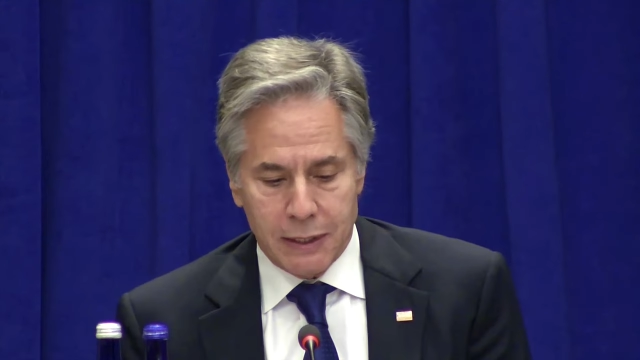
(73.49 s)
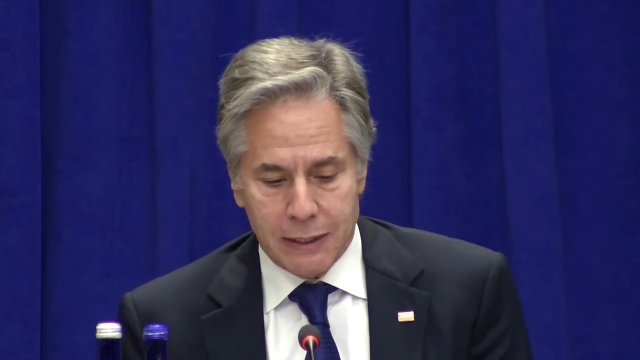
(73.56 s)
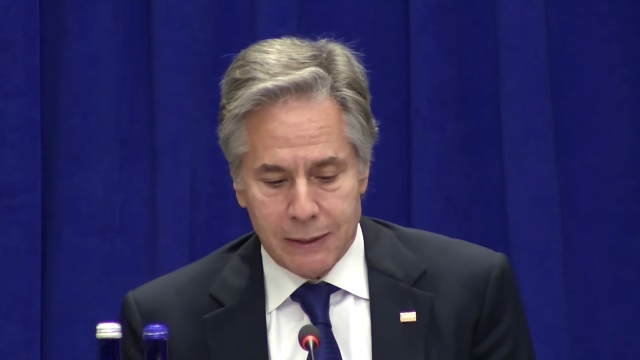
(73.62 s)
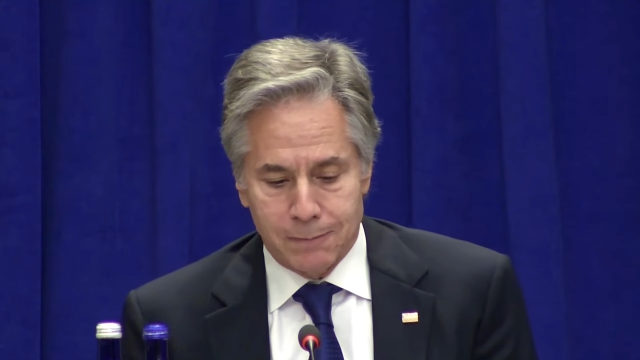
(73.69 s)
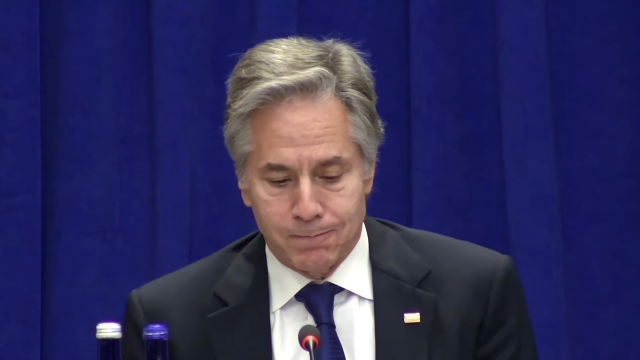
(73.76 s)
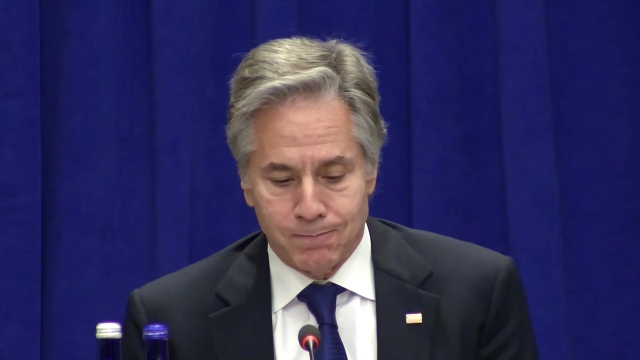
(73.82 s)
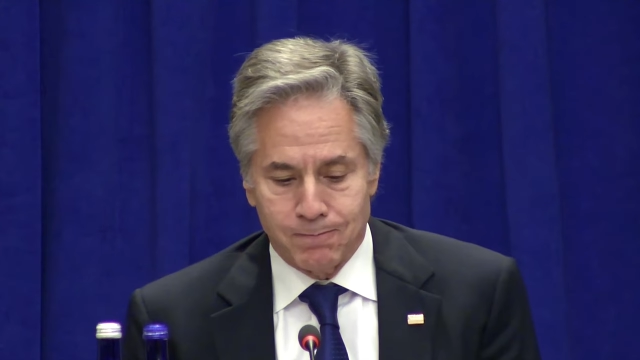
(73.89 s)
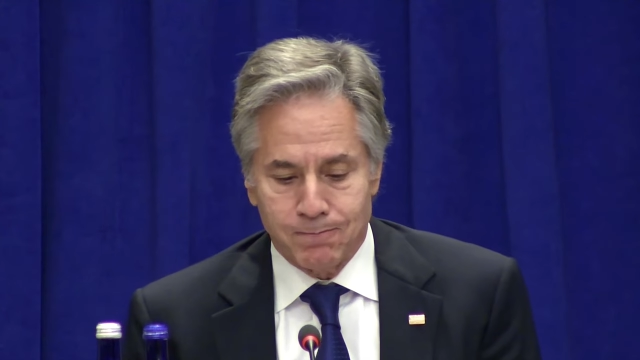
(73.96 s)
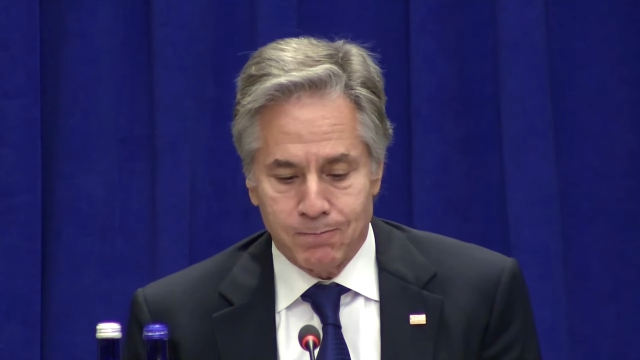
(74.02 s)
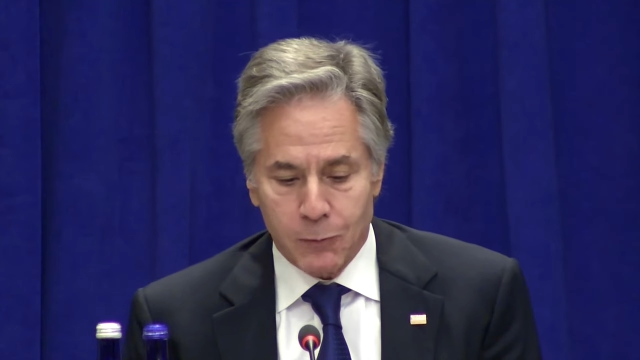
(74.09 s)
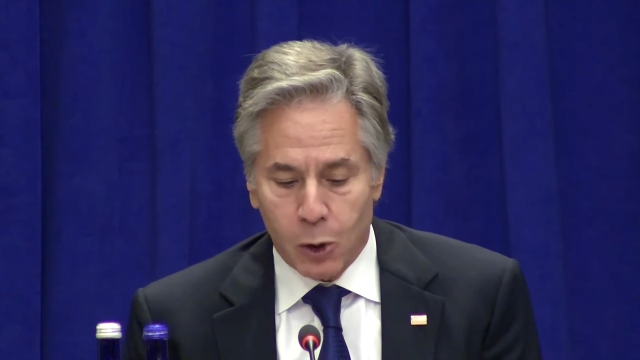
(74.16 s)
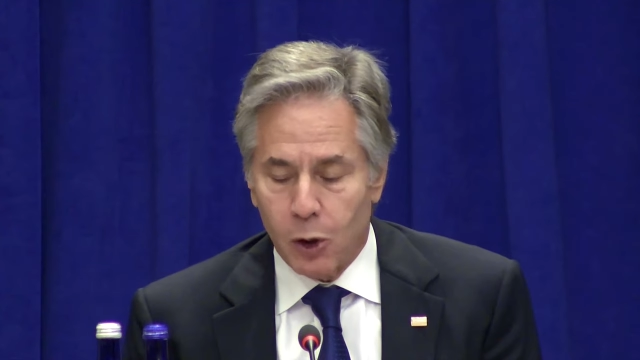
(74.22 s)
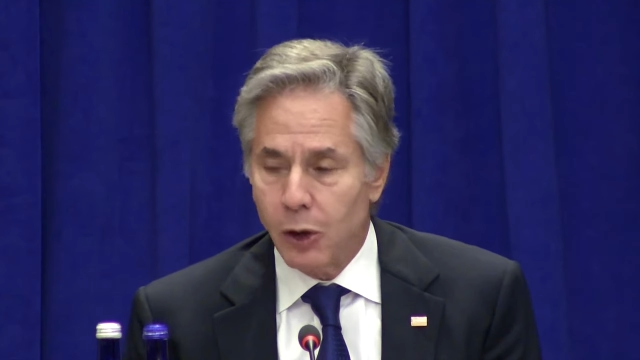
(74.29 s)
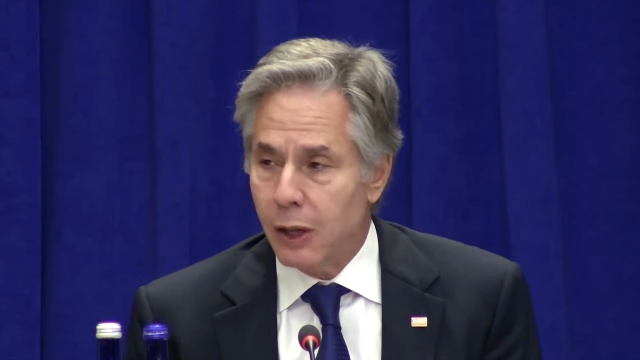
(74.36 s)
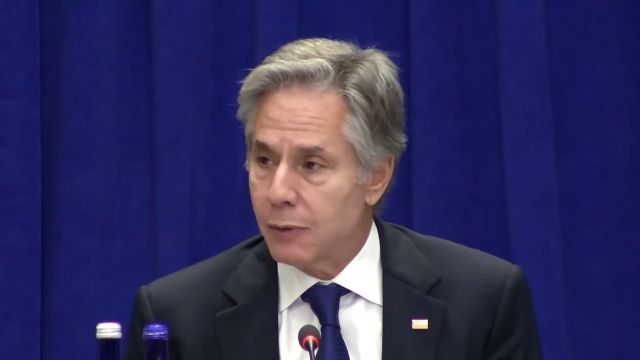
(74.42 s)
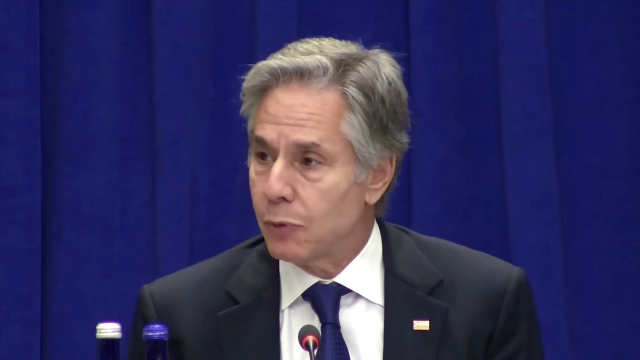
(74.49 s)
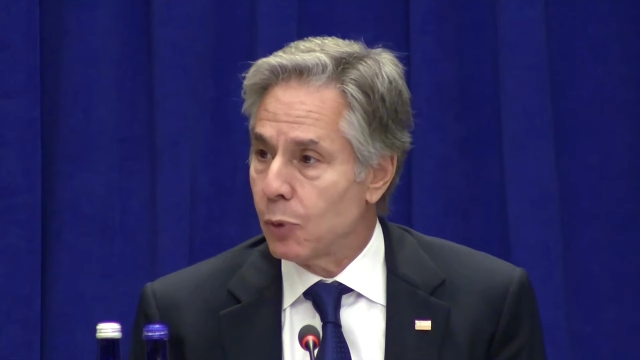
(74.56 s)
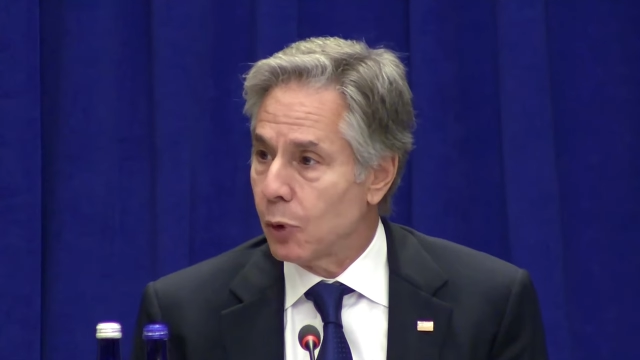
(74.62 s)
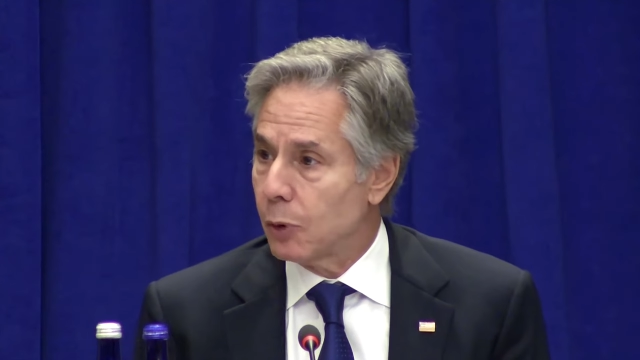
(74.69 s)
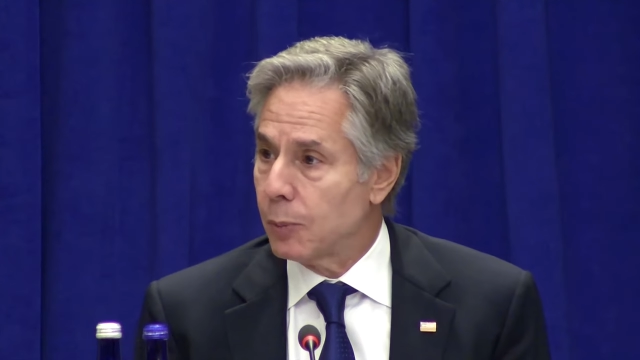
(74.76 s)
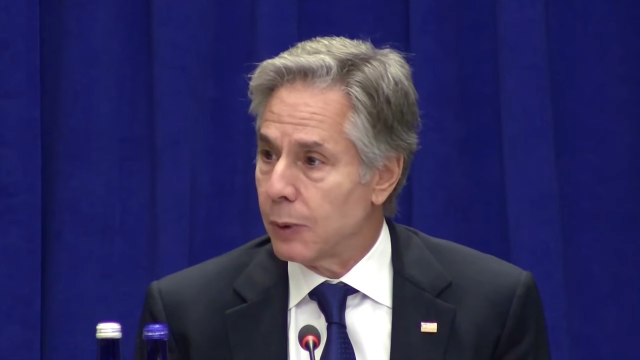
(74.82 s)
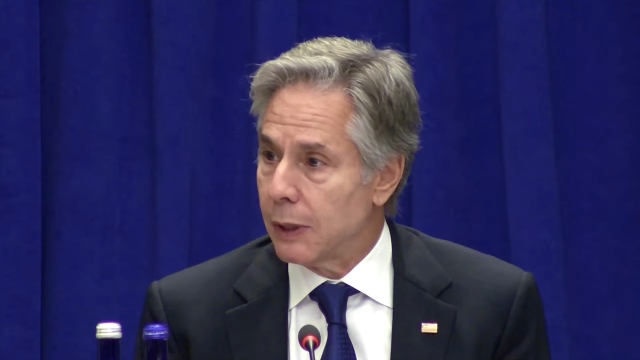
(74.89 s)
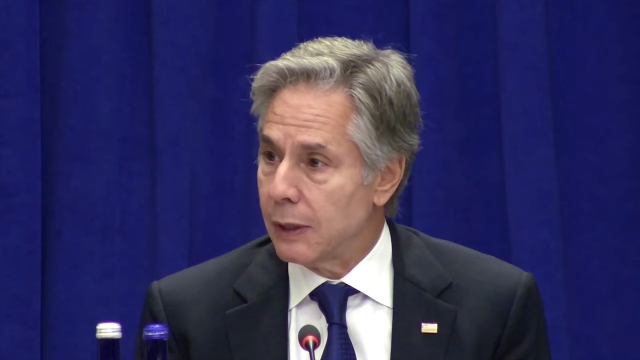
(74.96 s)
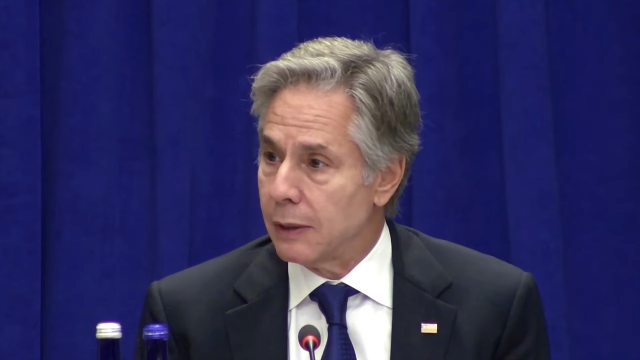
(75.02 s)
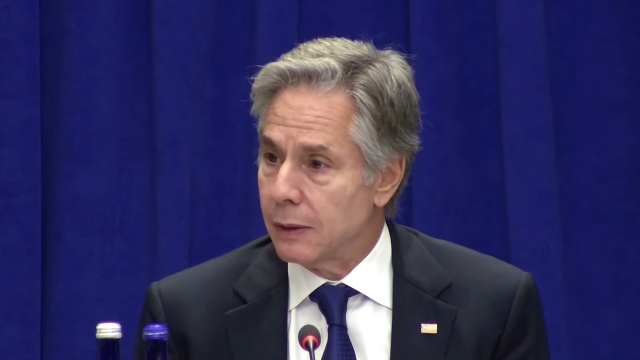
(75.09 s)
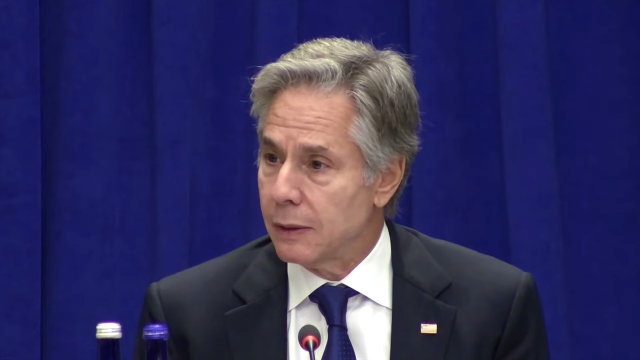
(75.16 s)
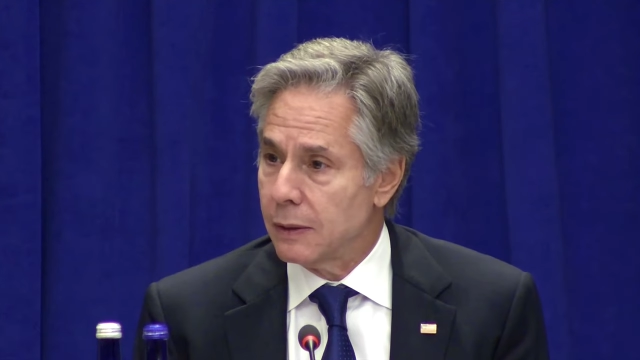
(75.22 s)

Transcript: um, all have a role to play